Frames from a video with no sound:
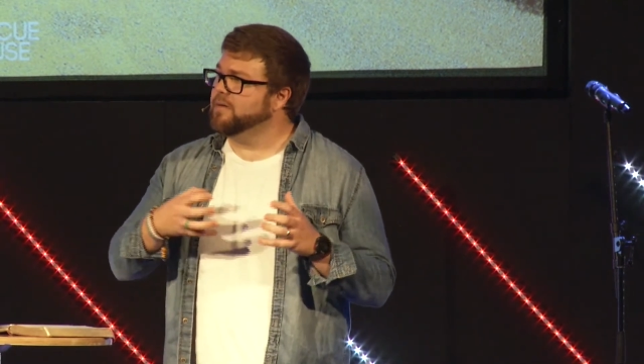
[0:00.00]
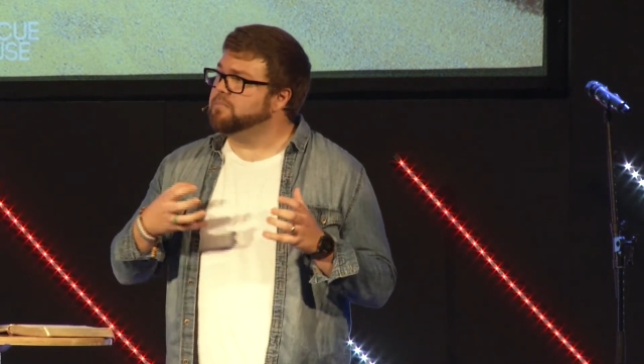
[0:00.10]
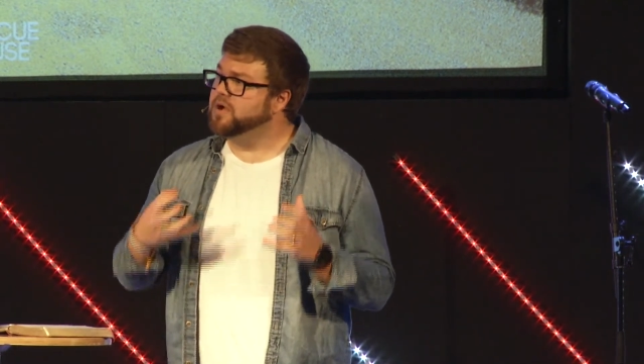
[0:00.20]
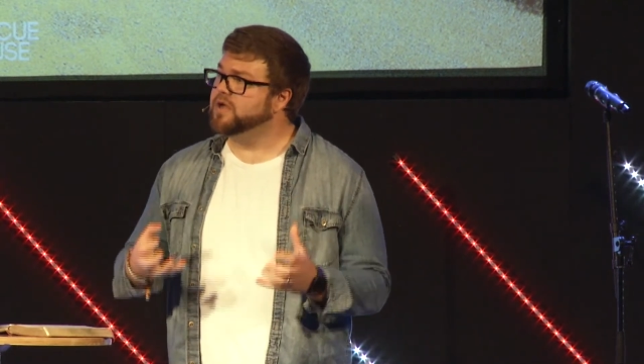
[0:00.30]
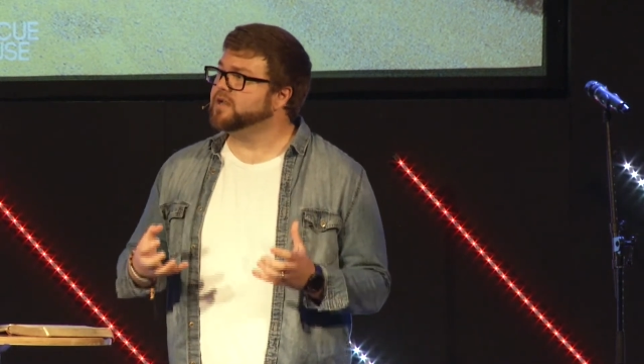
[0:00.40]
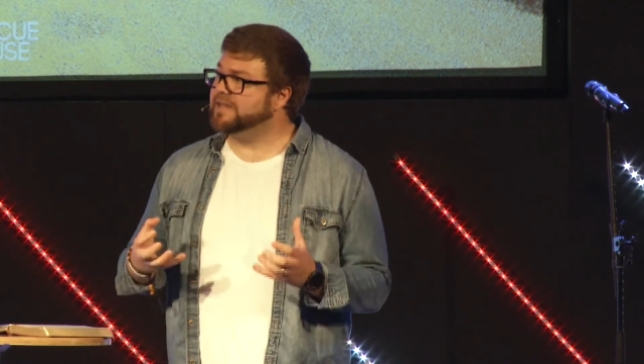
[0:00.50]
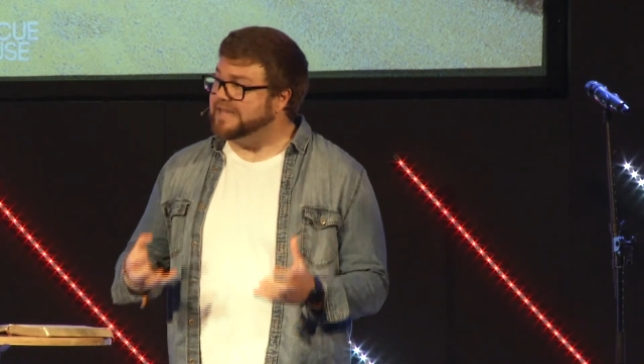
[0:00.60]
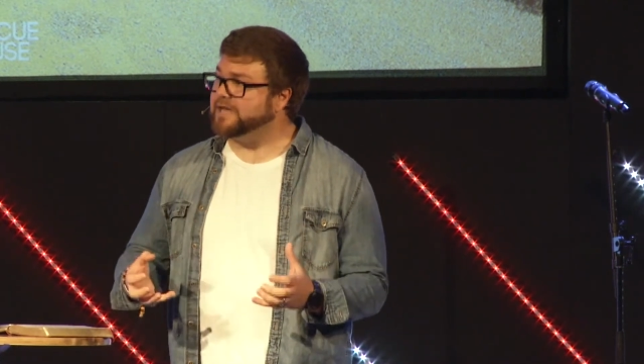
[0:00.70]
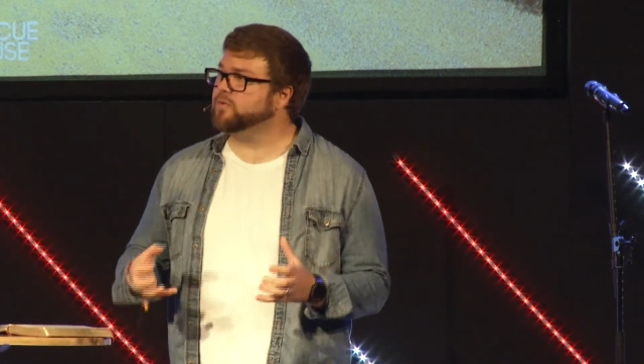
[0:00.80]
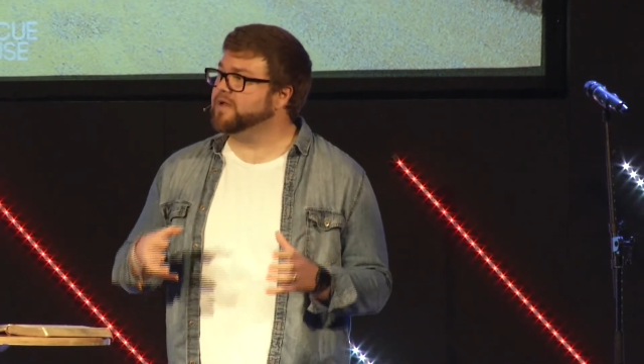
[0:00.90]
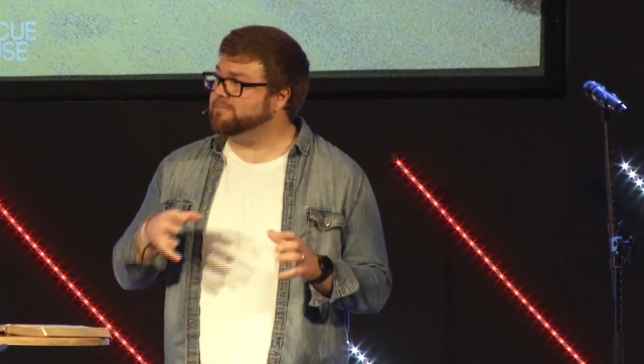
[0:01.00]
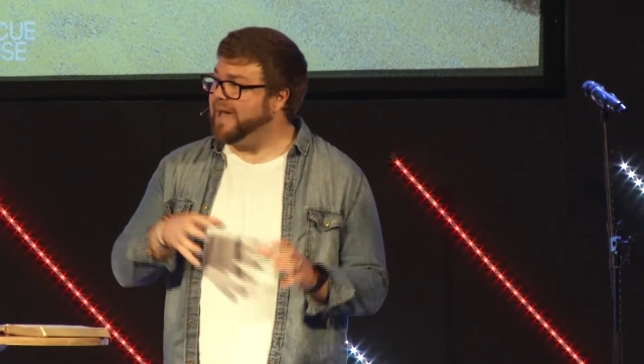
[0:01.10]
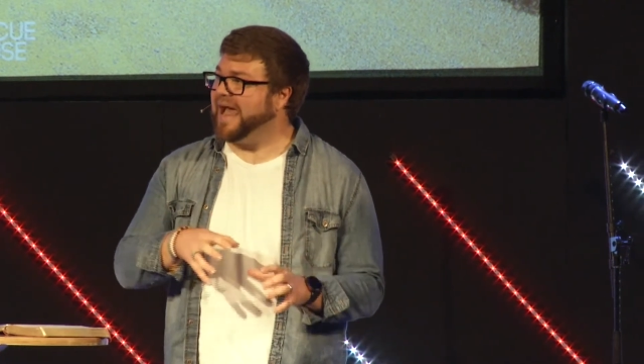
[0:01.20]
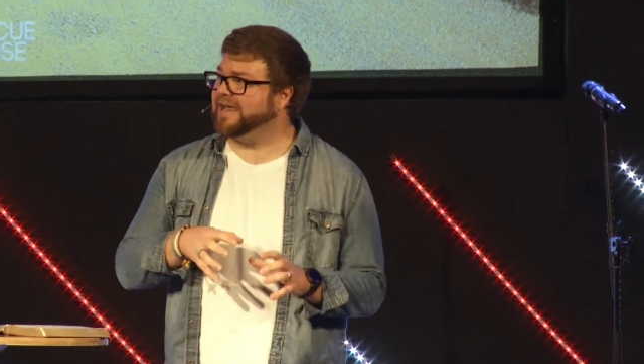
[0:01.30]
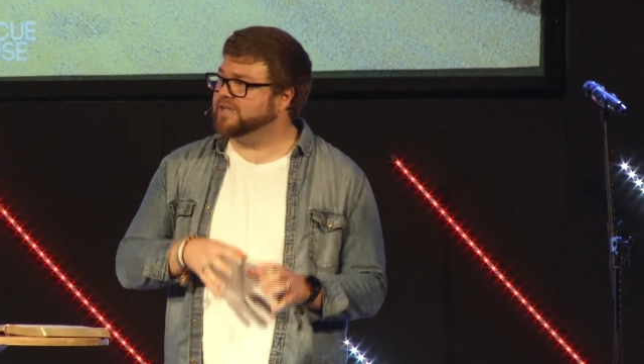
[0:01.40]
put liquid
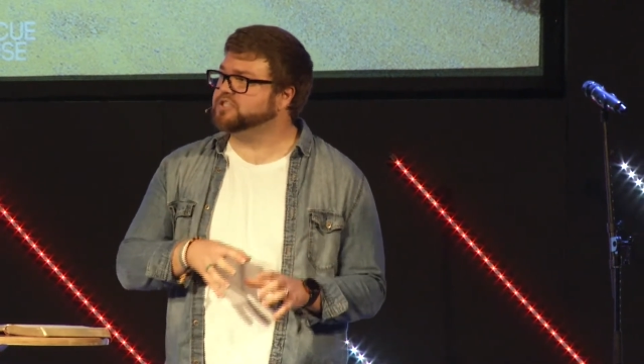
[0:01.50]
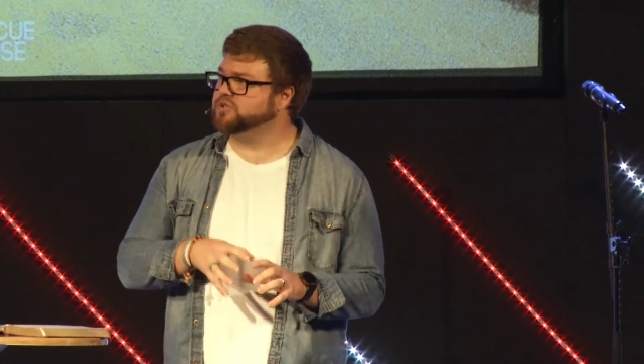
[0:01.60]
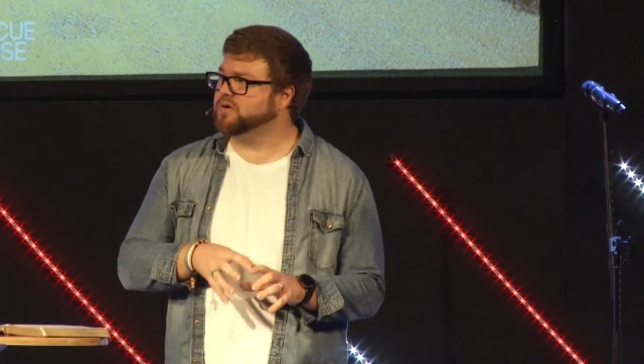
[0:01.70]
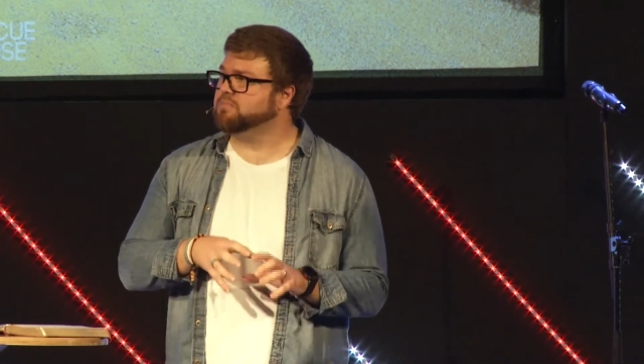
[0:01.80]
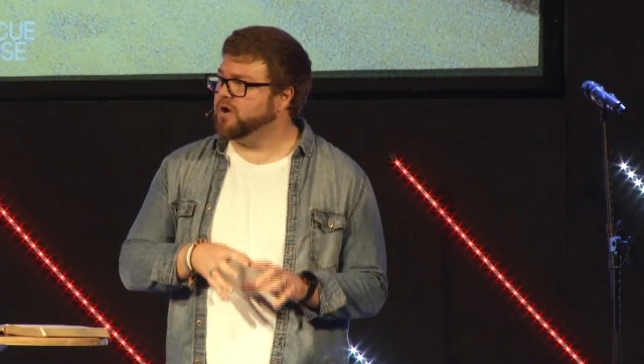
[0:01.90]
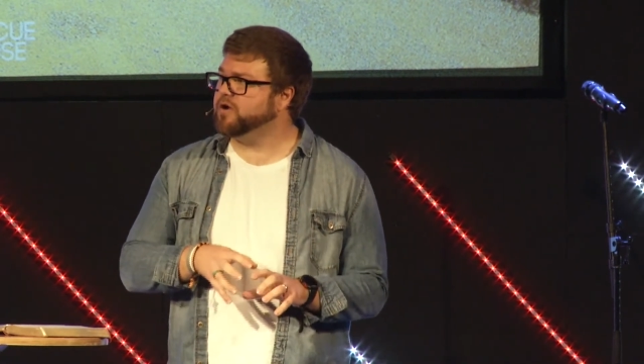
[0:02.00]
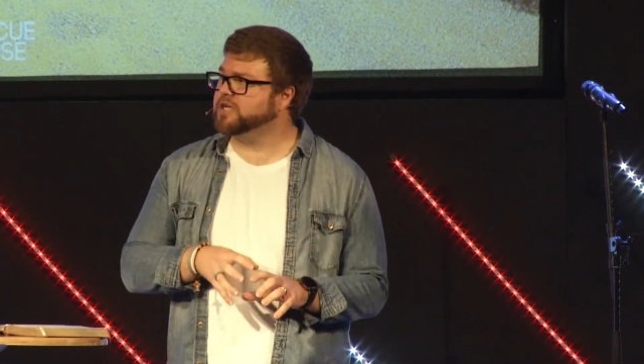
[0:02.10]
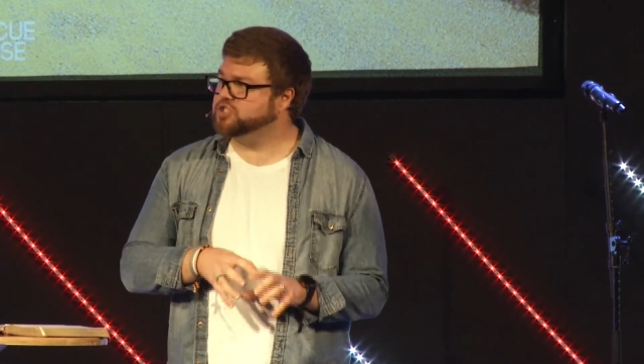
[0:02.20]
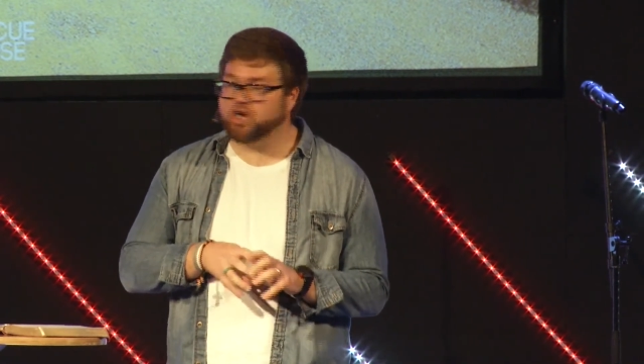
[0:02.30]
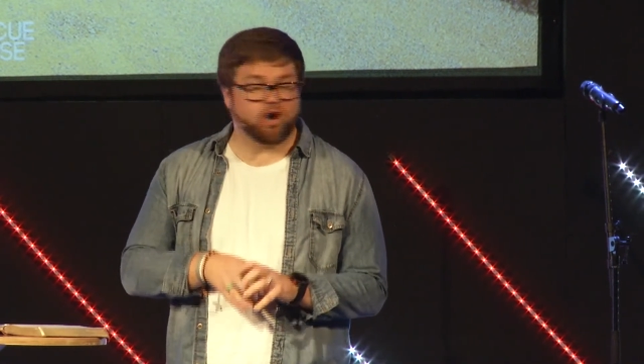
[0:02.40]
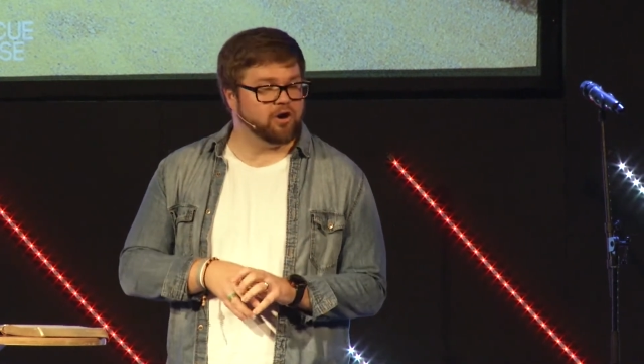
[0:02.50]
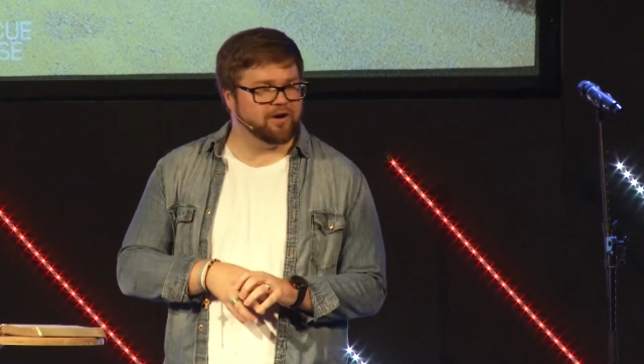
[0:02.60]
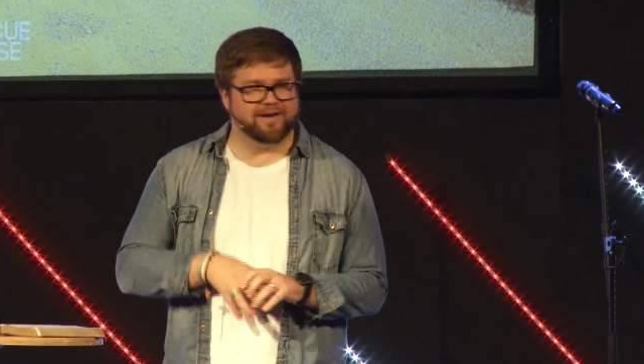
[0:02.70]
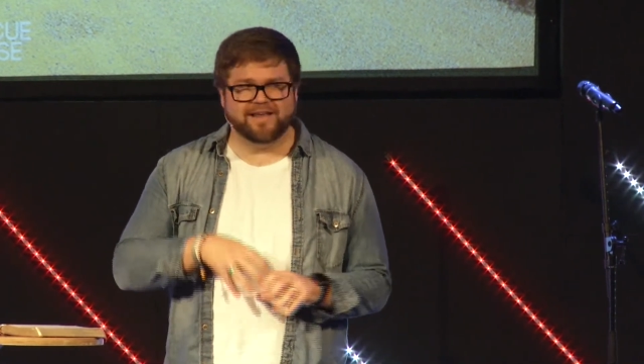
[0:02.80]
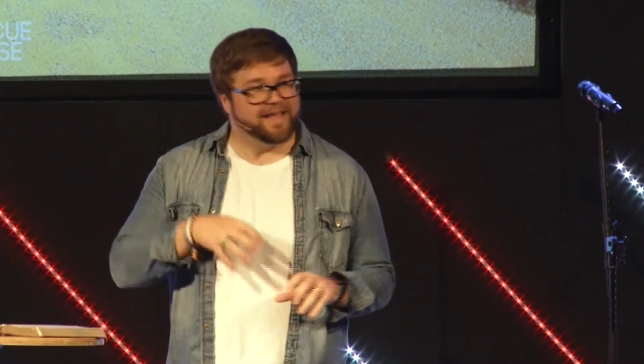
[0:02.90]
back into a broken jar,
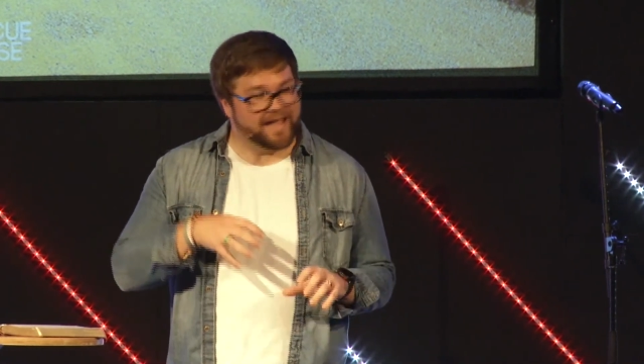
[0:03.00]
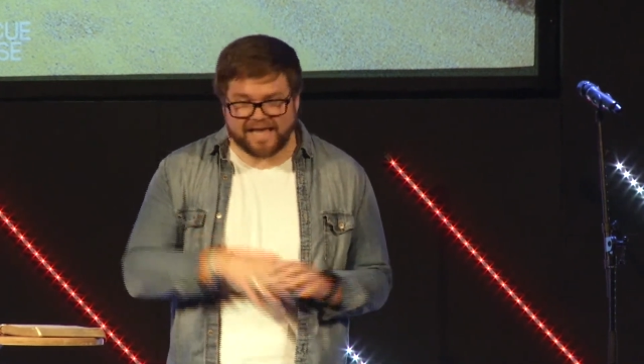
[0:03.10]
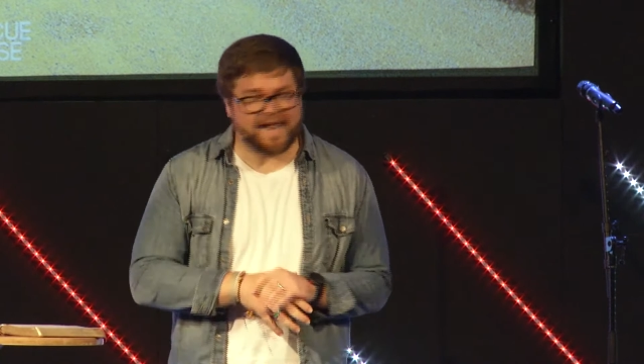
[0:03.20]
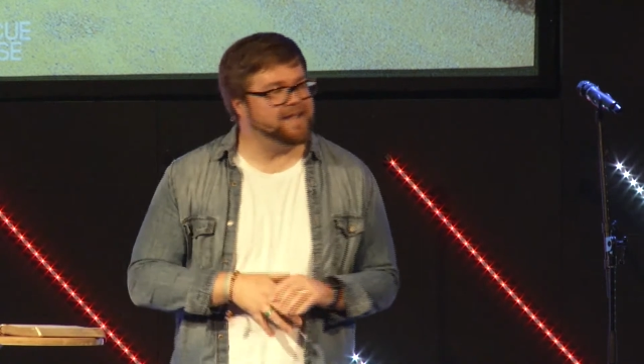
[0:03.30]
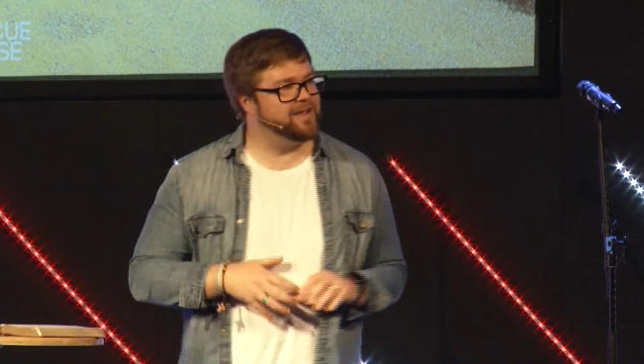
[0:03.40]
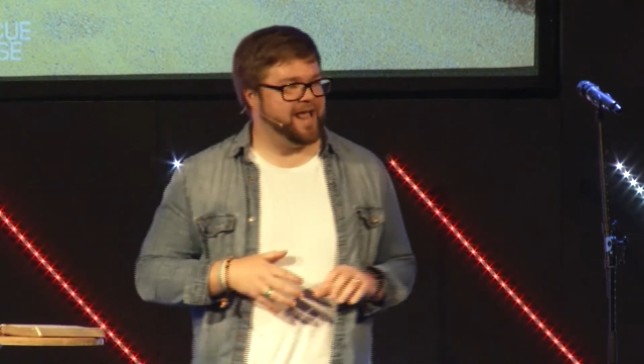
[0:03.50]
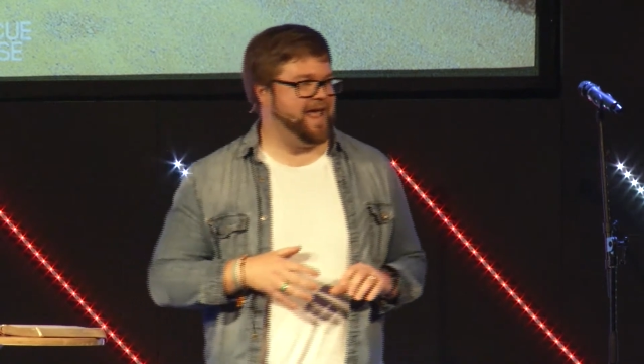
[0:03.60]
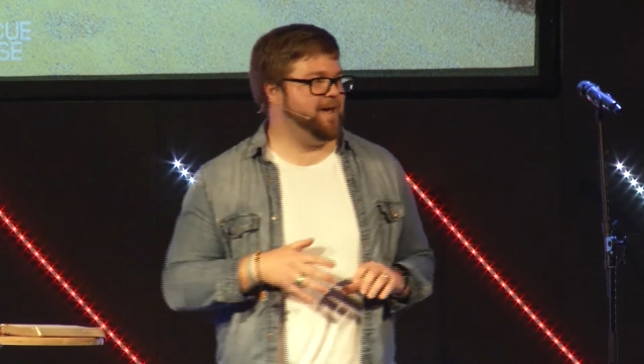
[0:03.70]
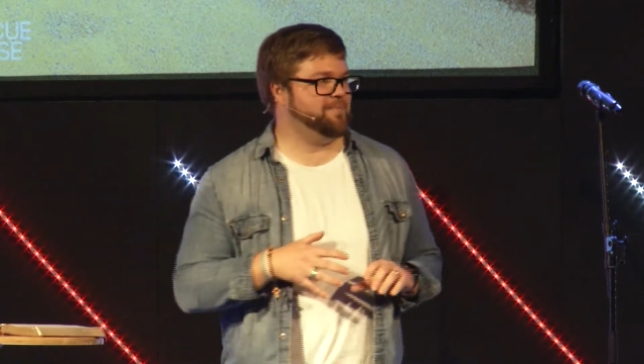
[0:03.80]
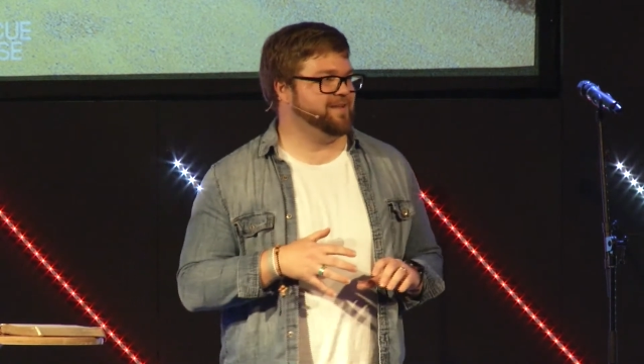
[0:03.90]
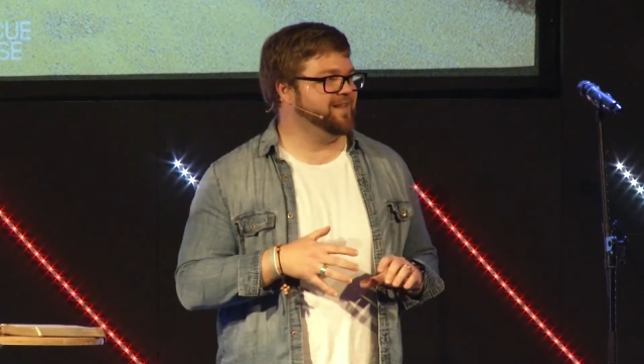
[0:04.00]
it ain't gonna happen.